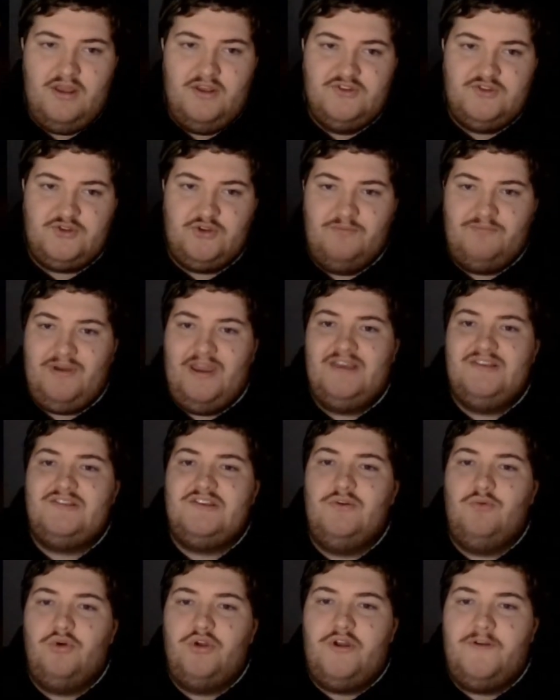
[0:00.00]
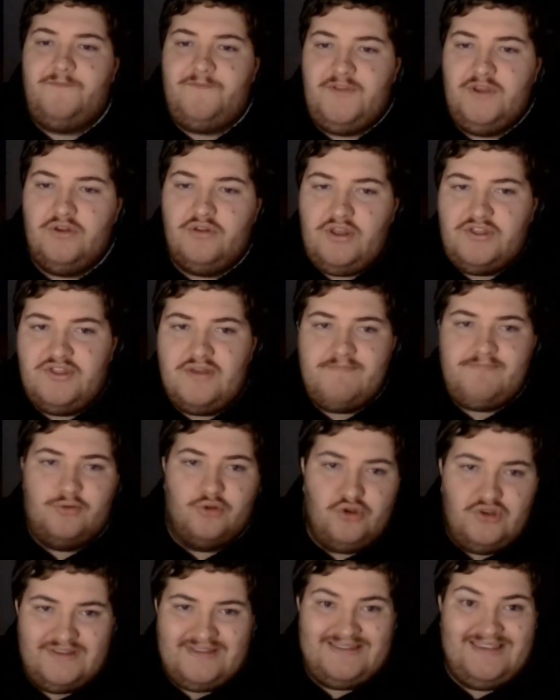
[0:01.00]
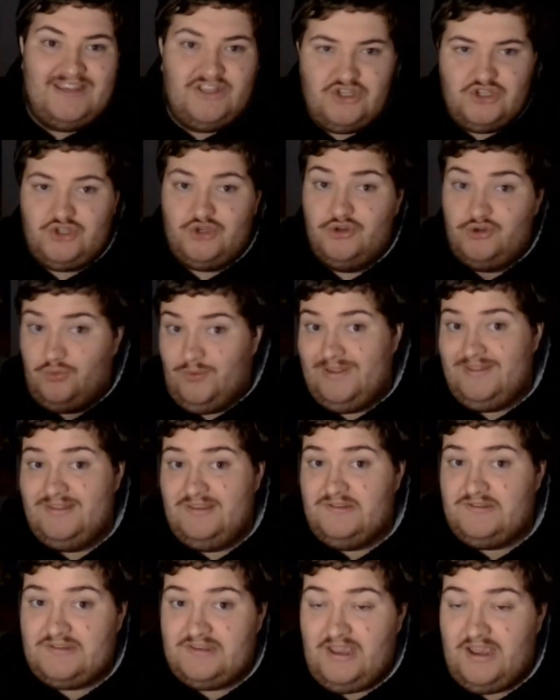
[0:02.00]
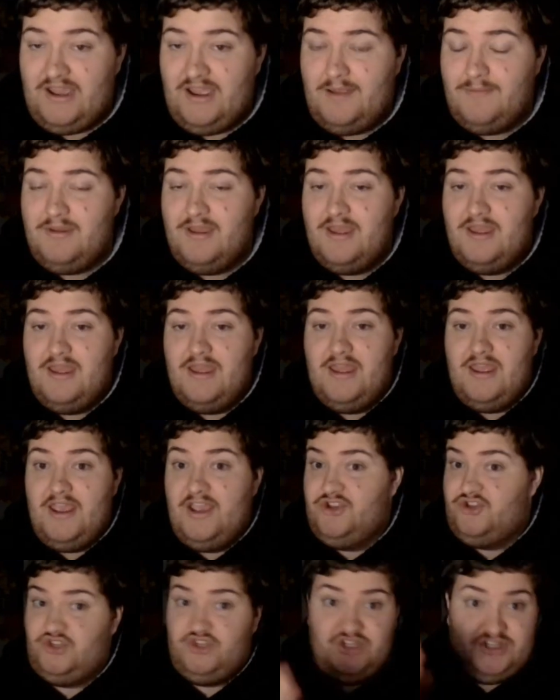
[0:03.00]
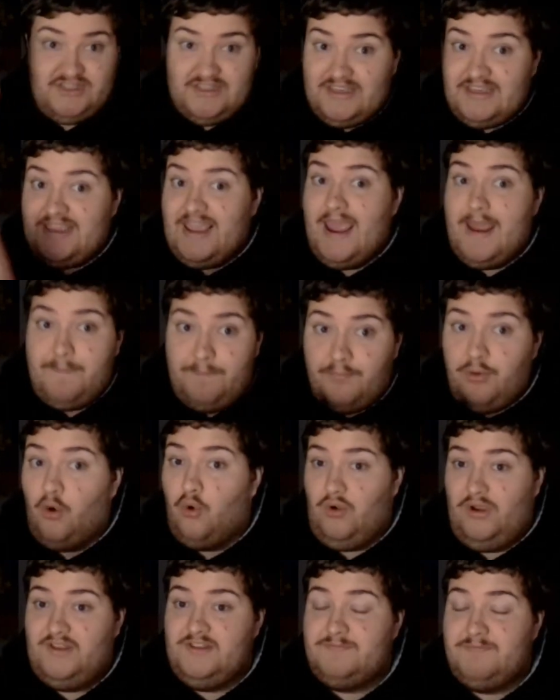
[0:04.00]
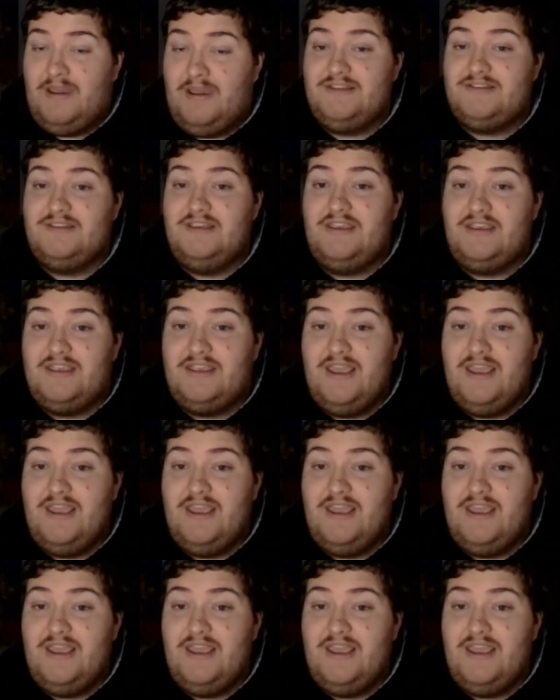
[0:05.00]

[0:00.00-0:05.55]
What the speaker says: So basically what I feel like the Blues need to do to win this game is just get points. Basically